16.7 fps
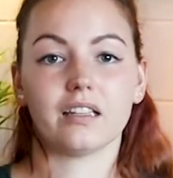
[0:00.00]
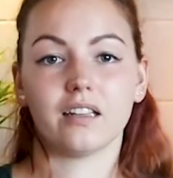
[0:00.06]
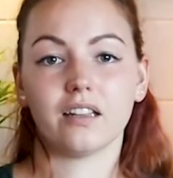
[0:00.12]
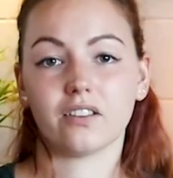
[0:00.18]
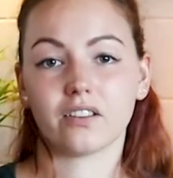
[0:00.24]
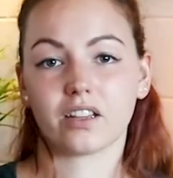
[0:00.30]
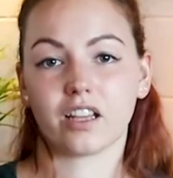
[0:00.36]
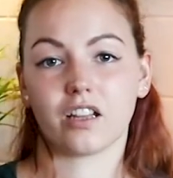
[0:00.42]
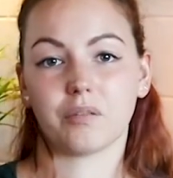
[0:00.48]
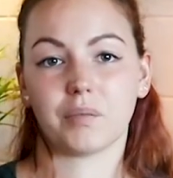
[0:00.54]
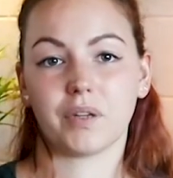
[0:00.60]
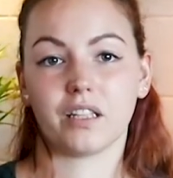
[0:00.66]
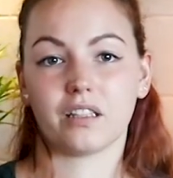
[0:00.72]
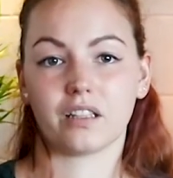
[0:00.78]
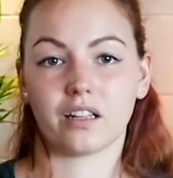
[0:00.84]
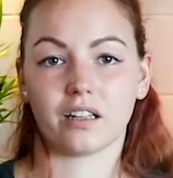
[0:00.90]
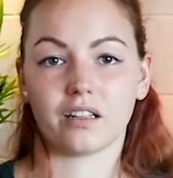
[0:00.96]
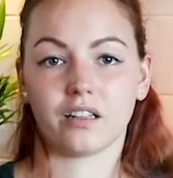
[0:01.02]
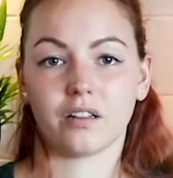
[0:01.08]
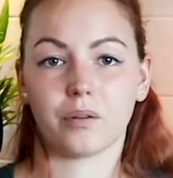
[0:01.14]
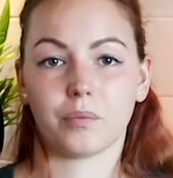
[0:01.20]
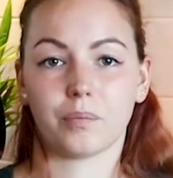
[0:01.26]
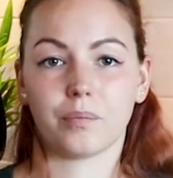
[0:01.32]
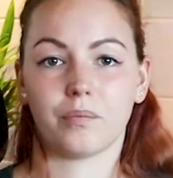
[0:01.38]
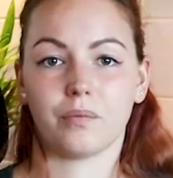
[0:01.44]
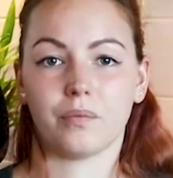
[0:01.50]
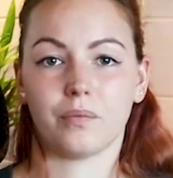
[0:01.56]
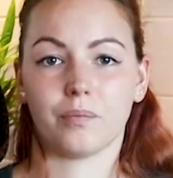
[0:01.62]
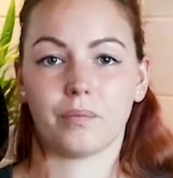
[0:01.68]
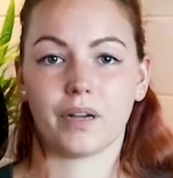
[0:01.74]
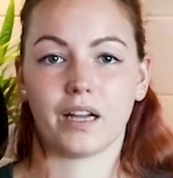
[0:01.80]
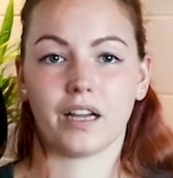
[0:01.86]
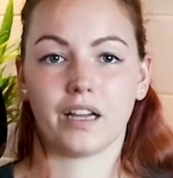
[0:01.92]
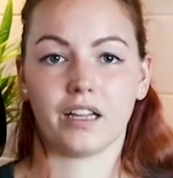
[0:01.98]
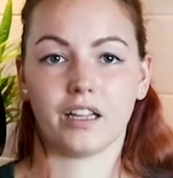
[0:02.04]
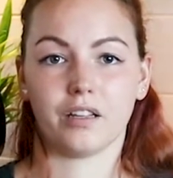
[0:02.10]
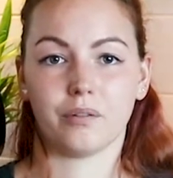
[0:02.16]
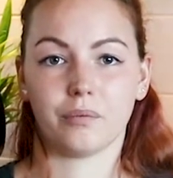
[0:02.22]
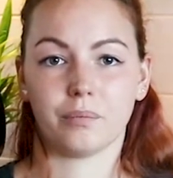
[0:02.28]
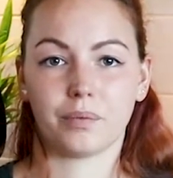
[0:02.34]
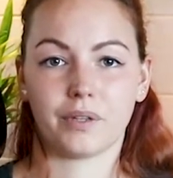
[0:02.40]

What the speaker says: This can be done by